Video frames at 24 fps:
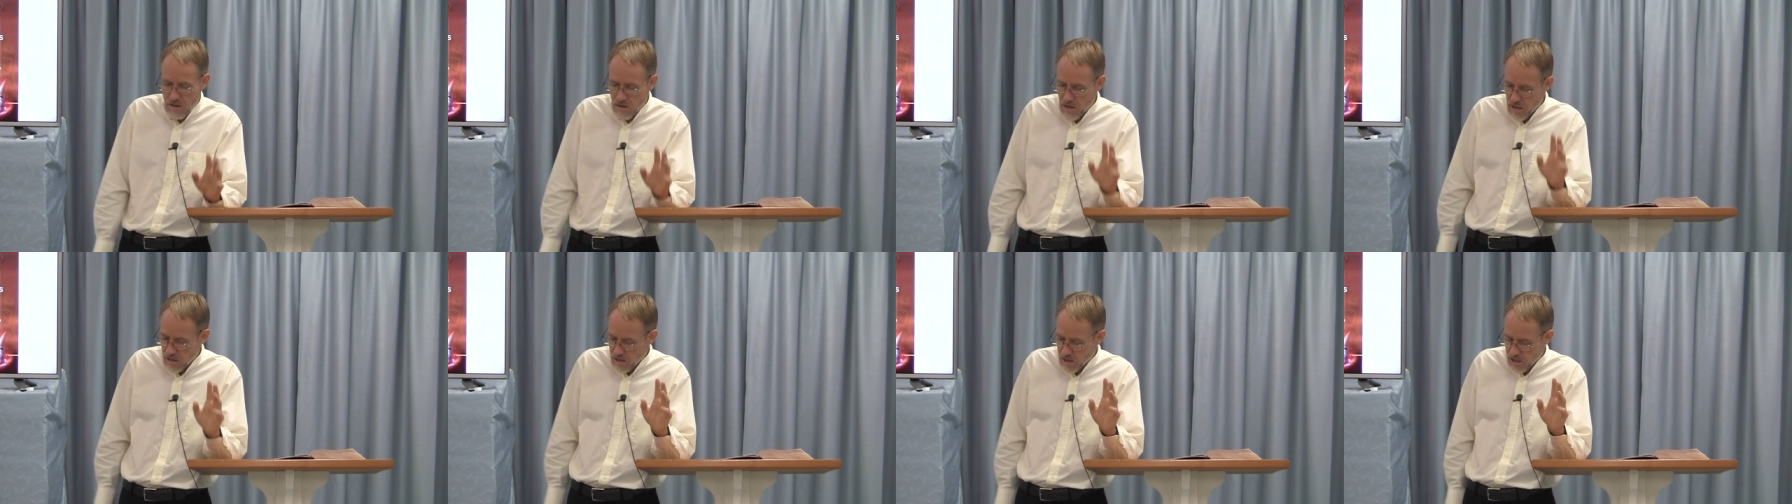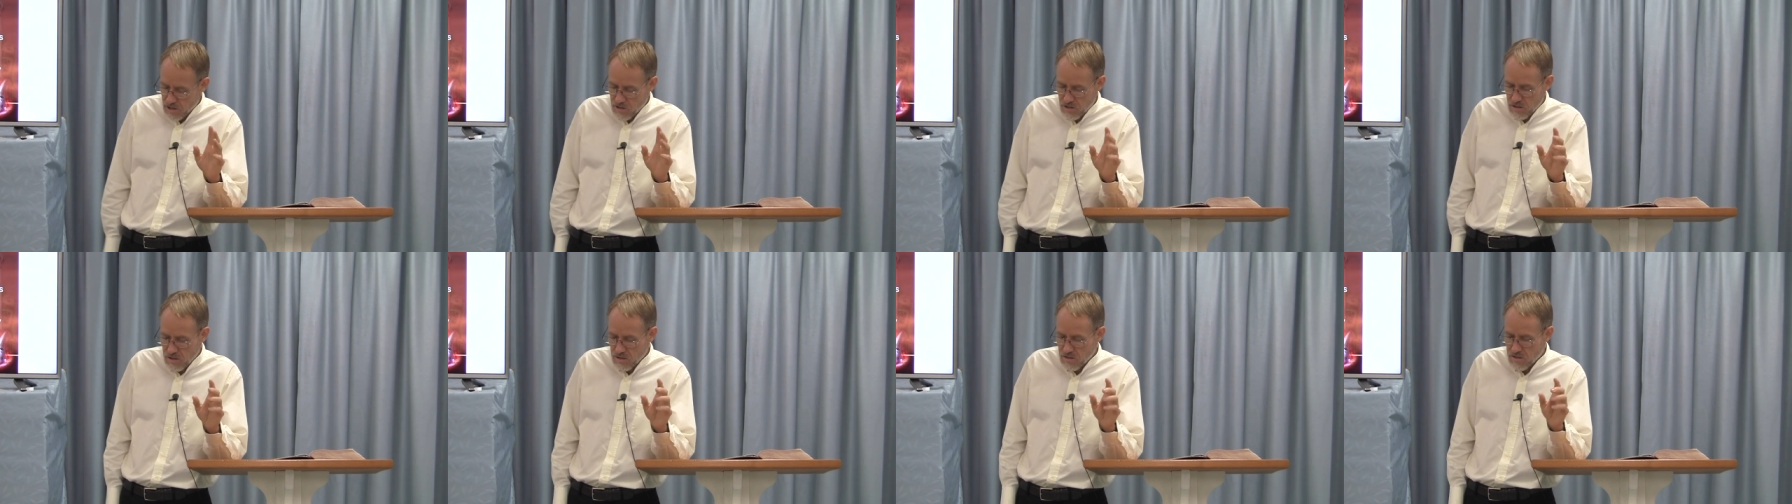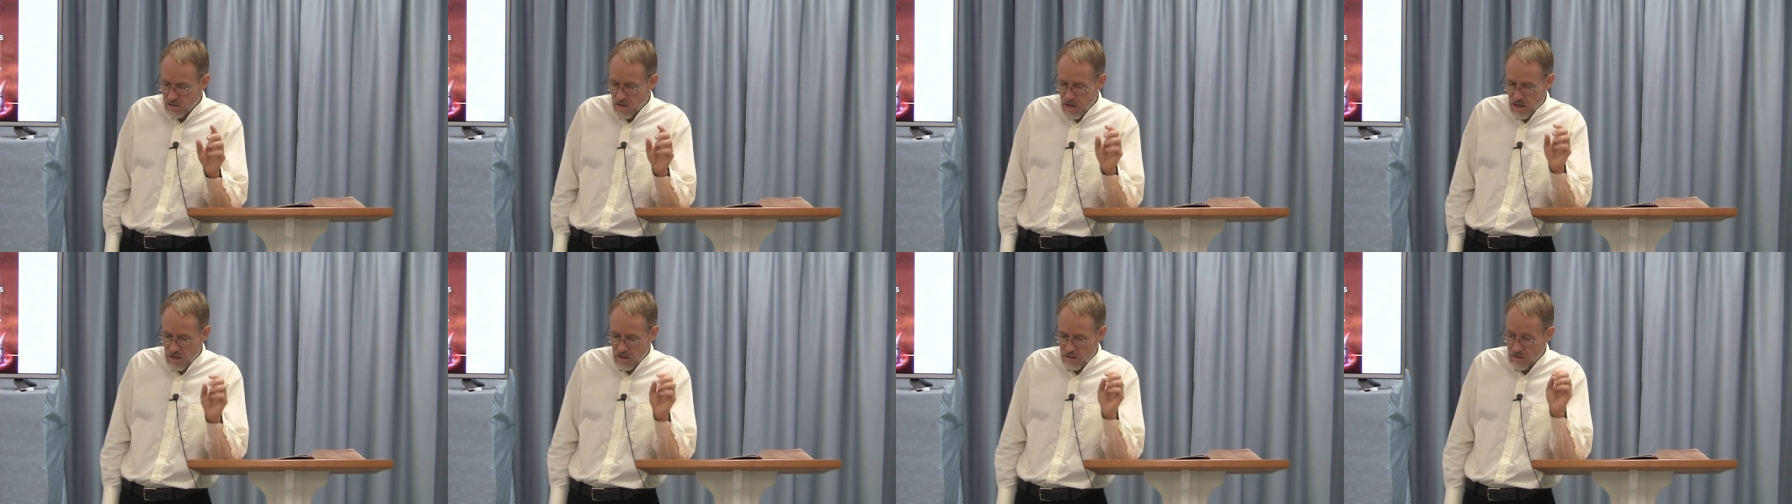and I should
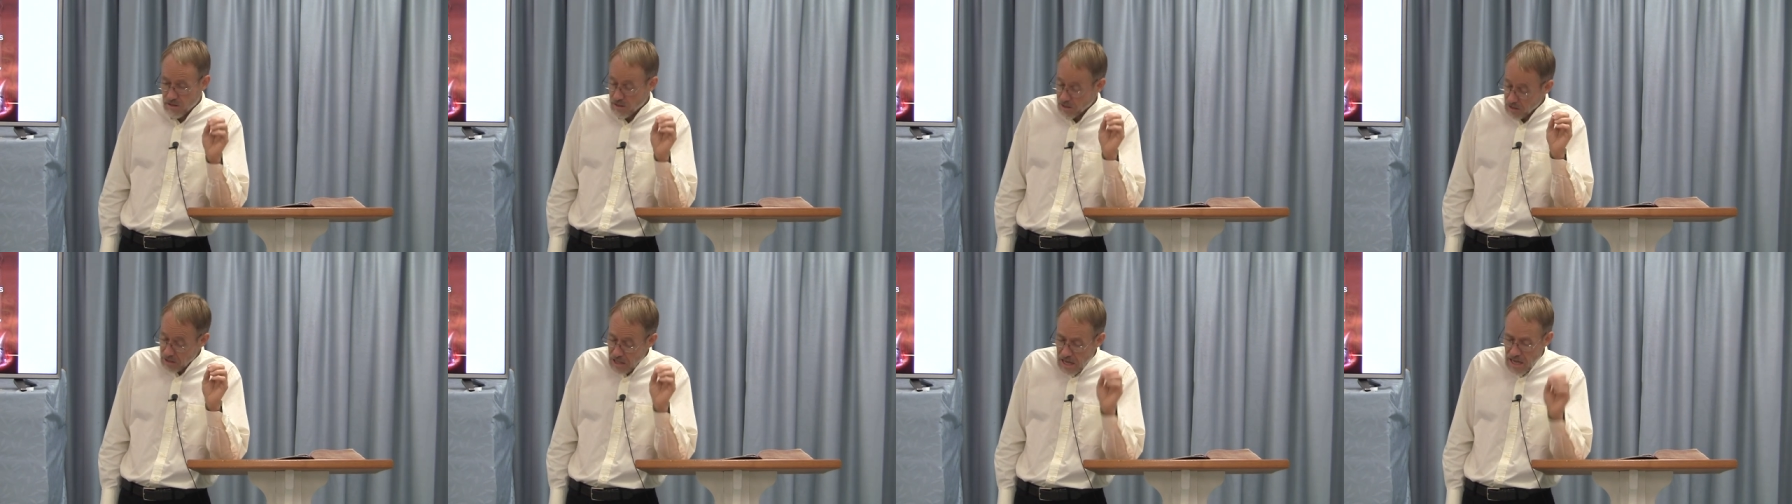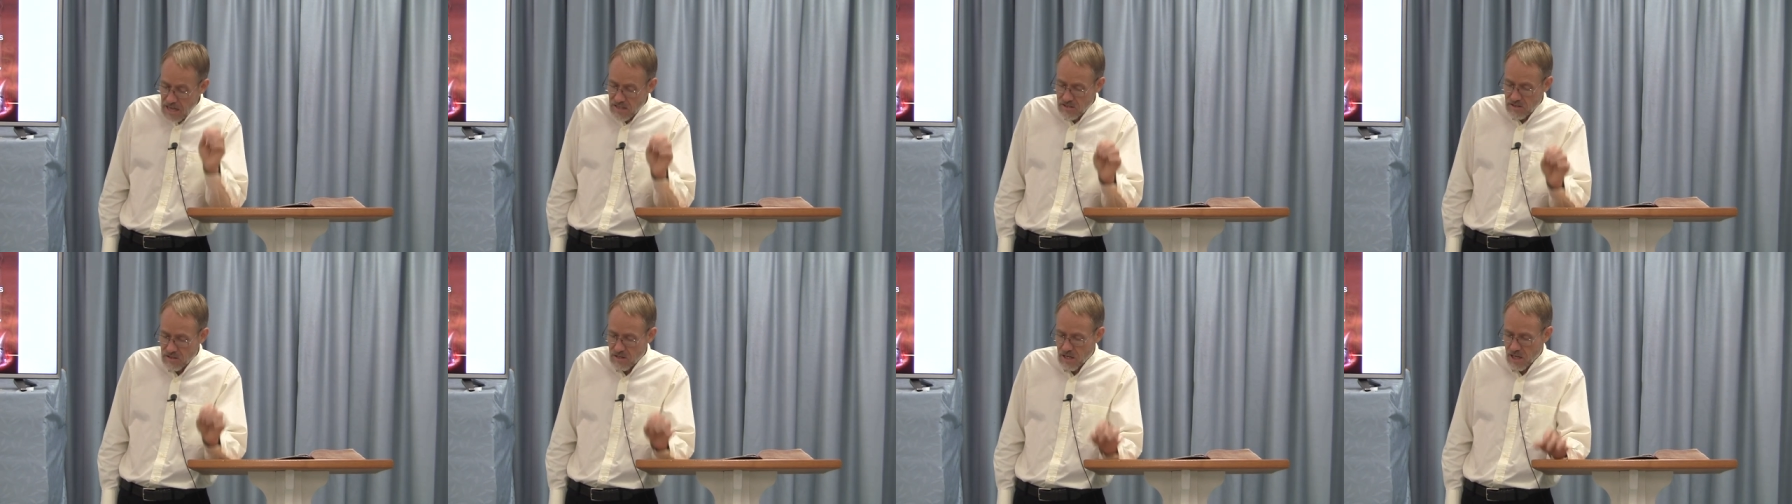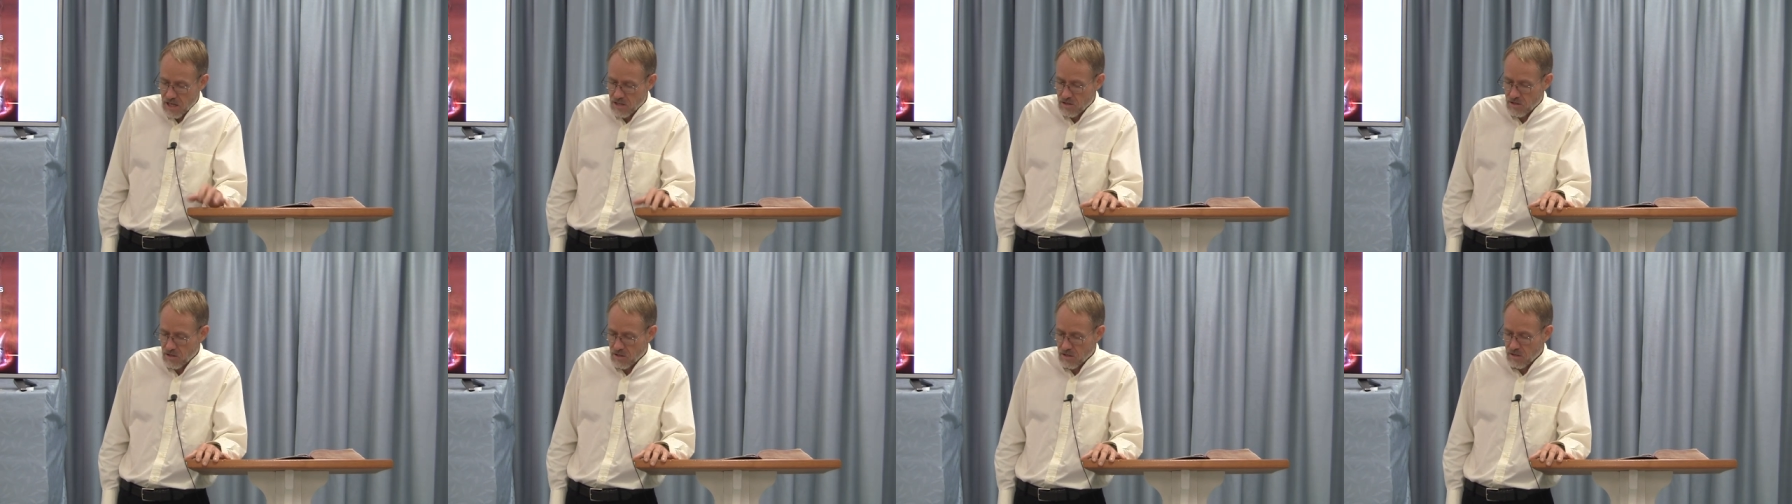say the last
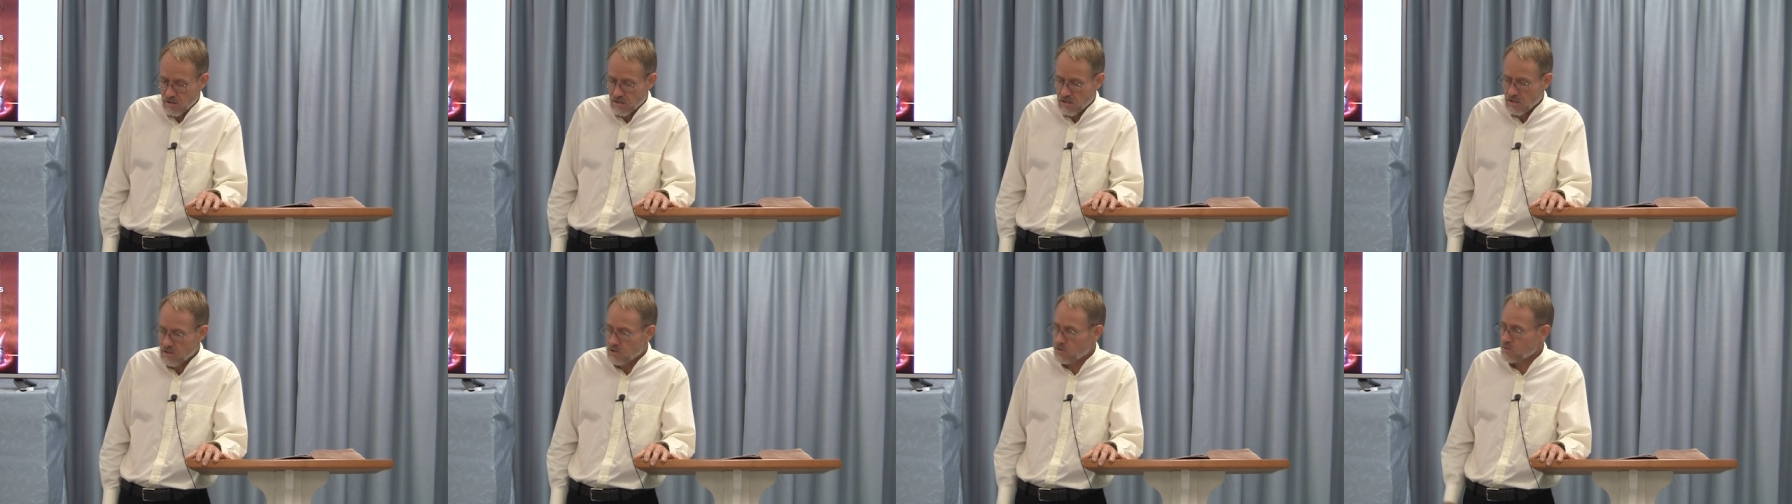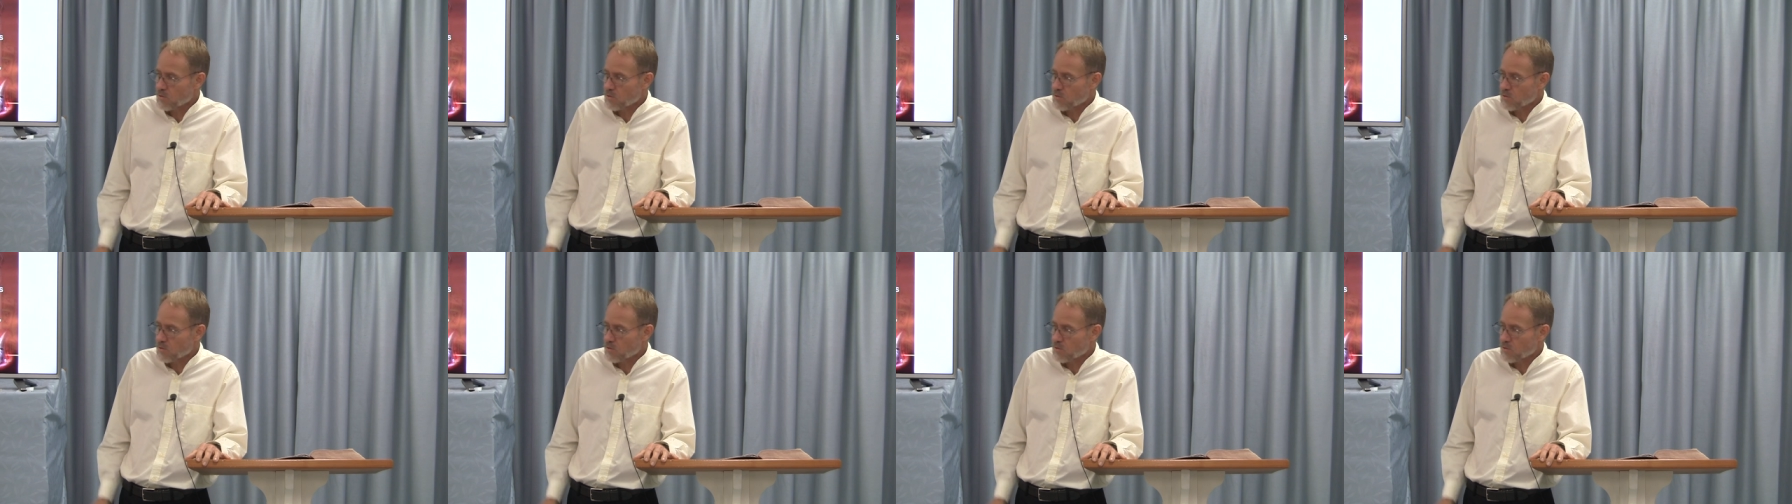nation